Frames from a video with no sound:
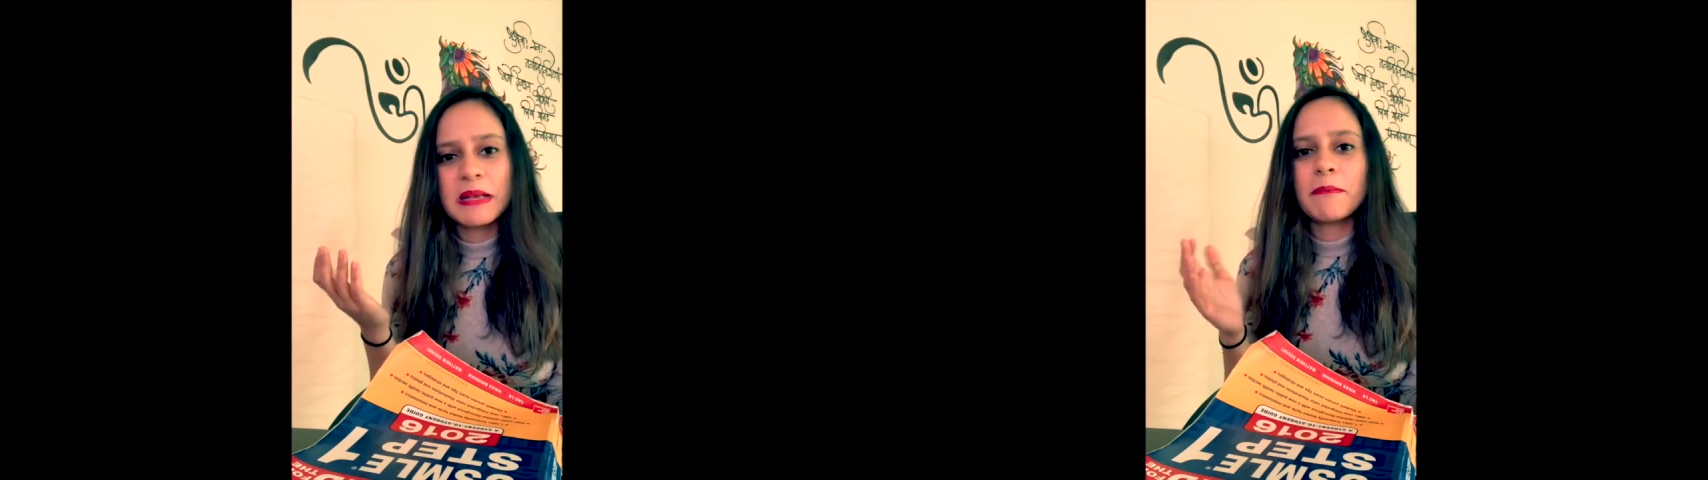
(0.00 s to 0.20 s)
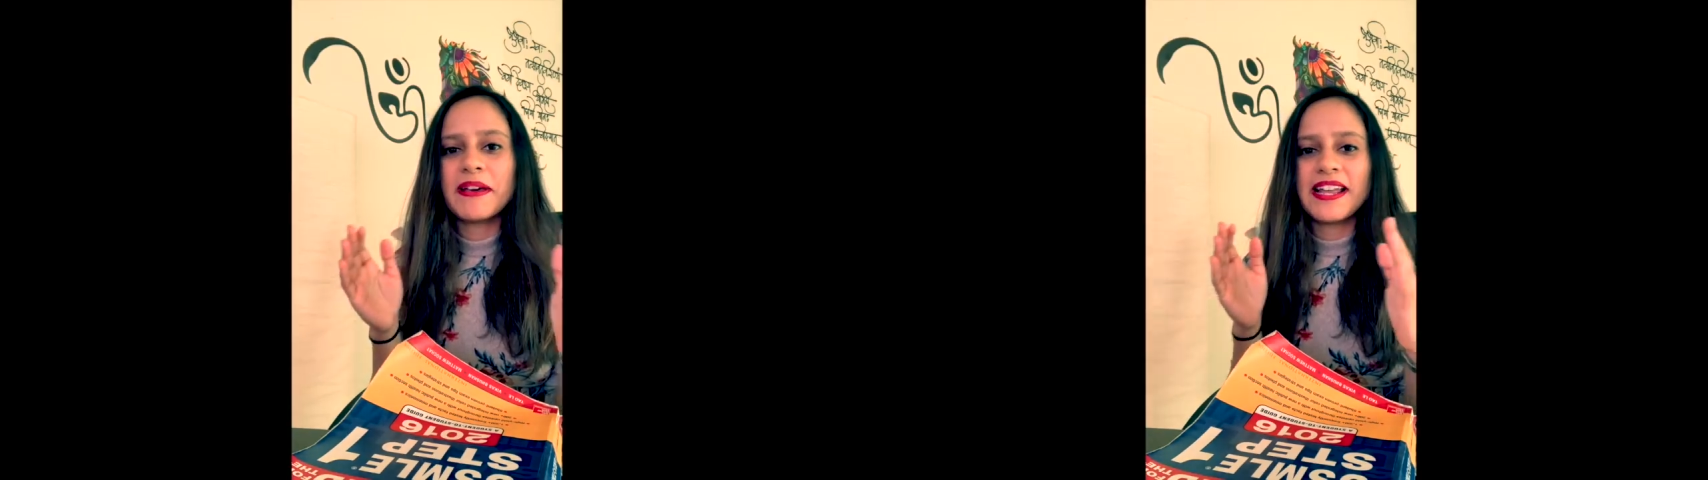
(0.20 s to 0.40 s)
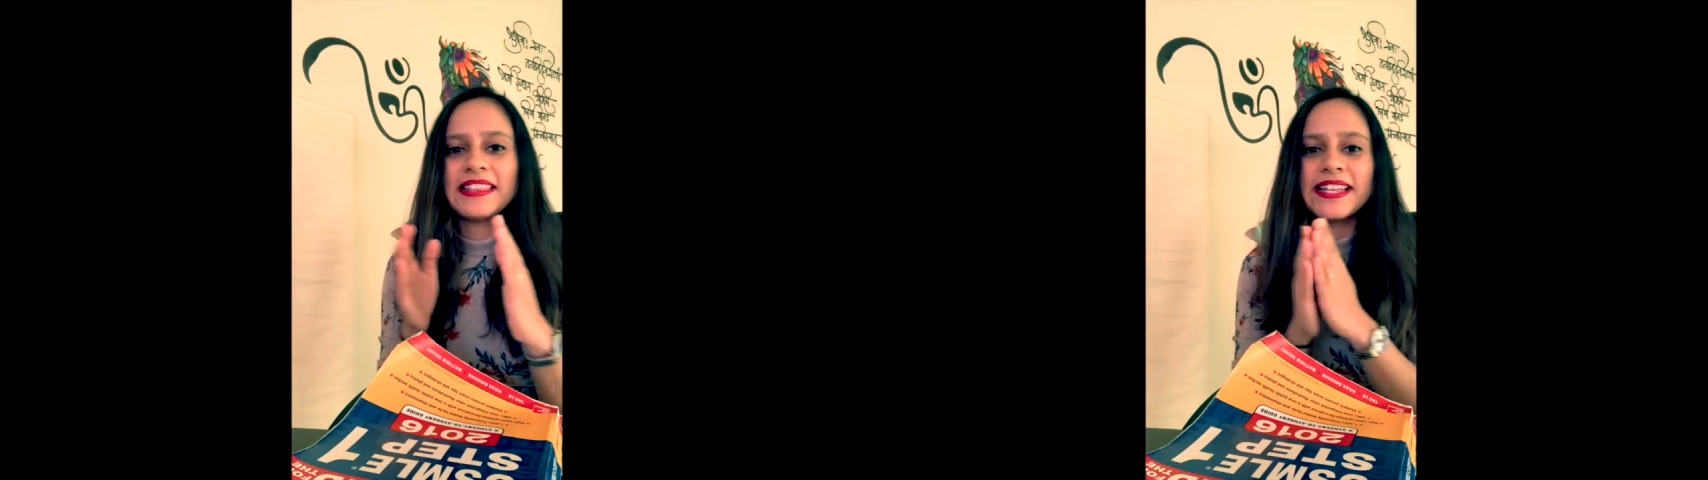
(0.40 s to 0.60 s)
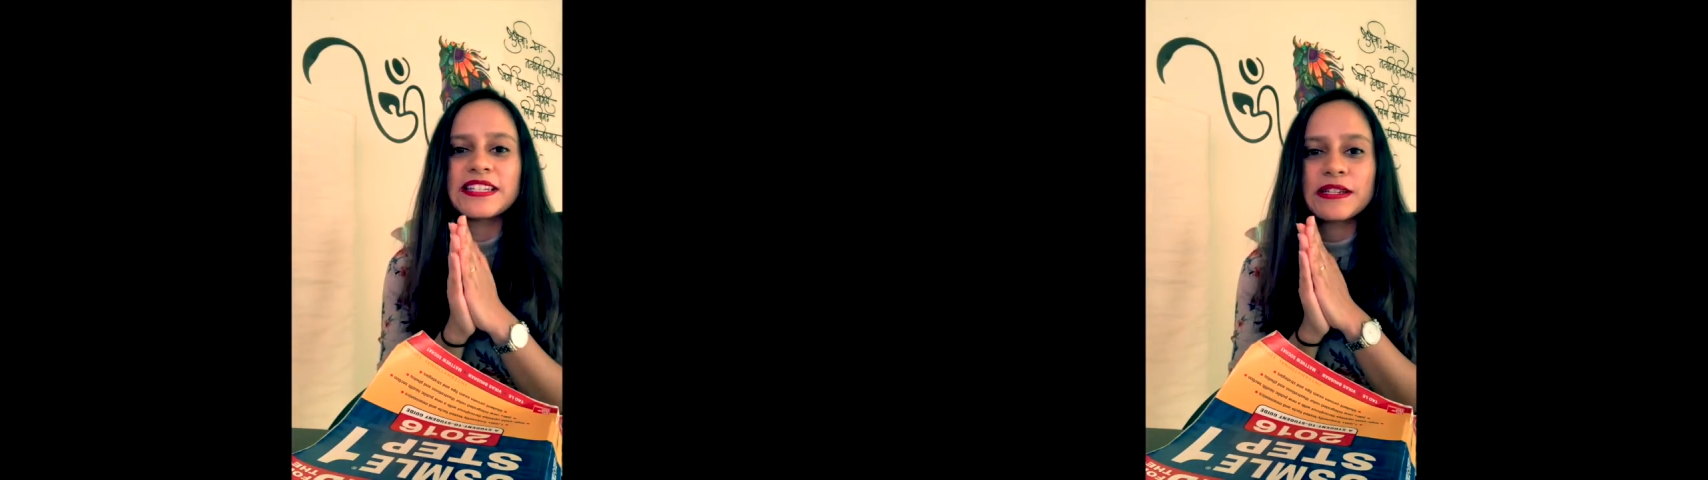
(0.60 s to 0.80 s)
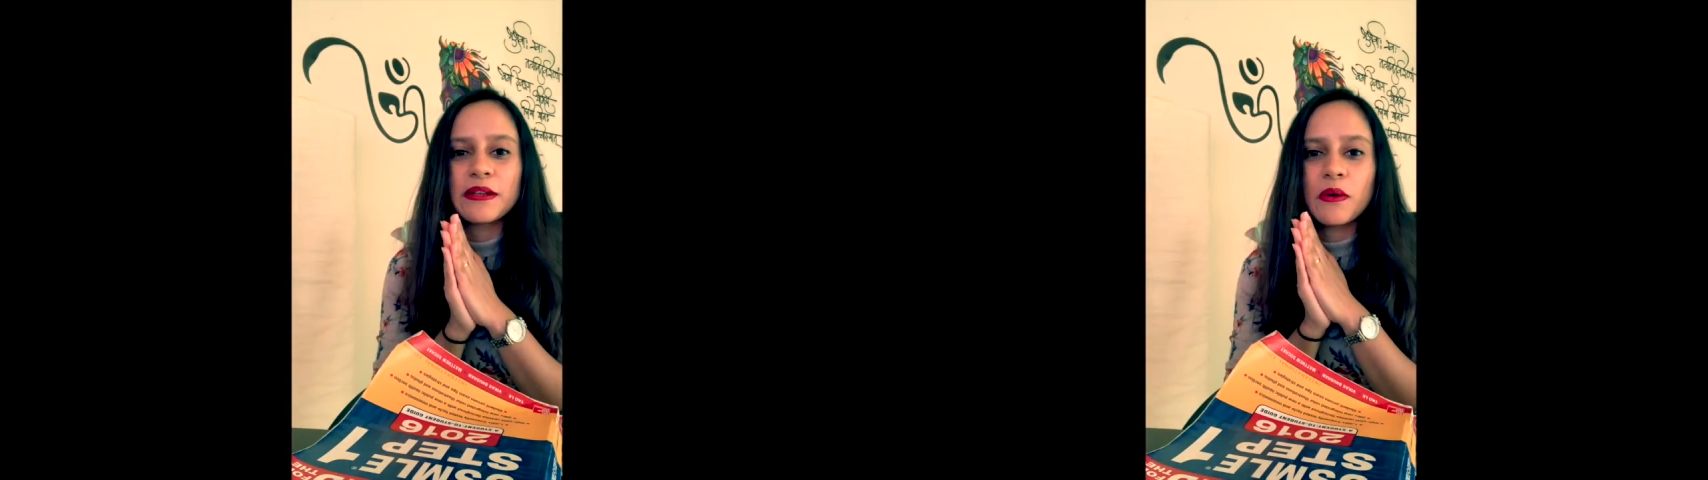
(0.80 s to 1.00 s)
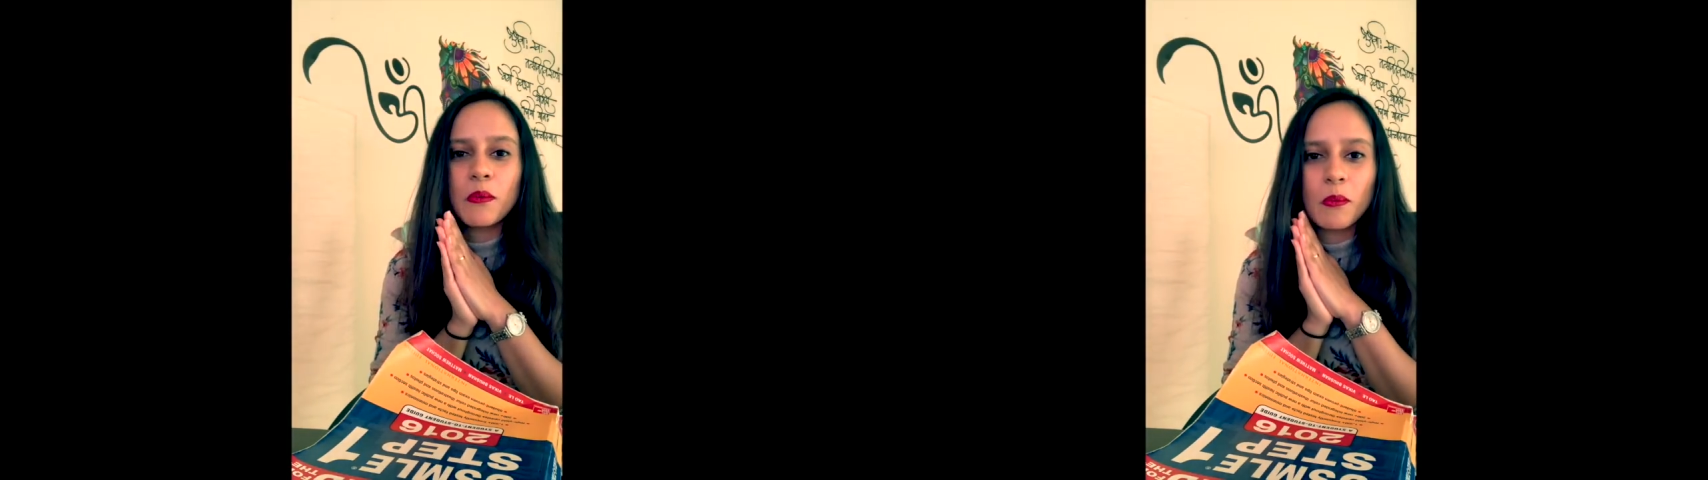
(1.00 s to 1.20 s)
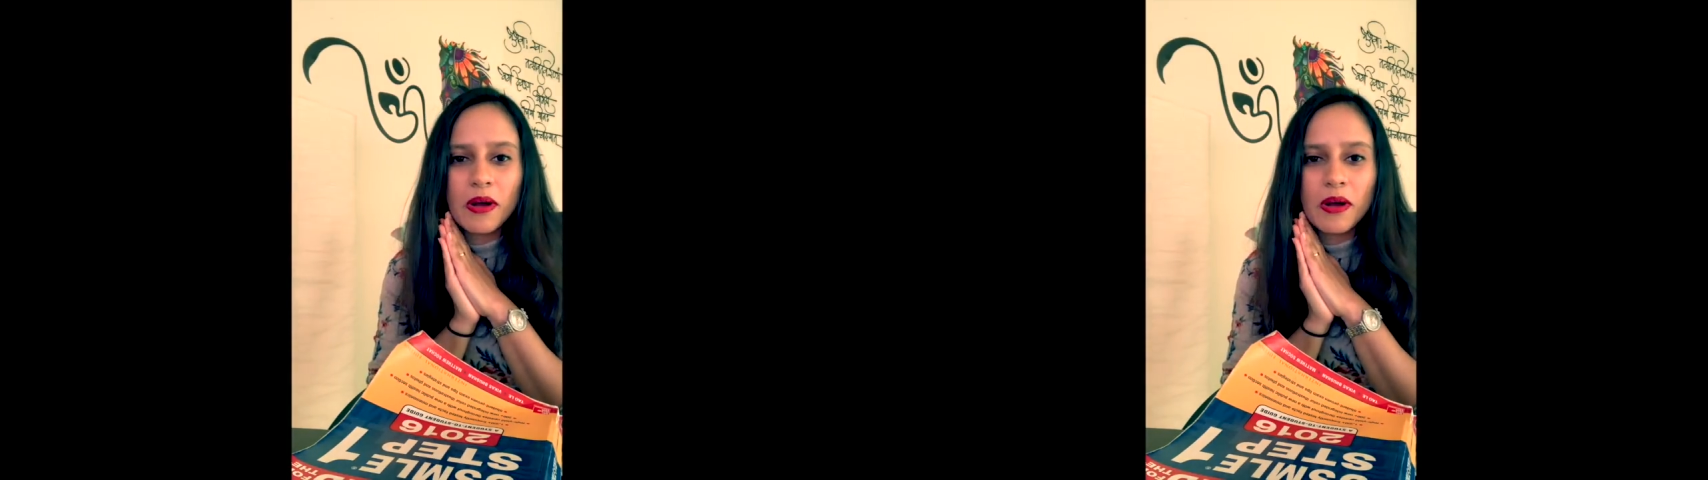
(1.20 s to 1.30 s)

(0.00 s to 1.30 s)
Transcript: but I'll let you know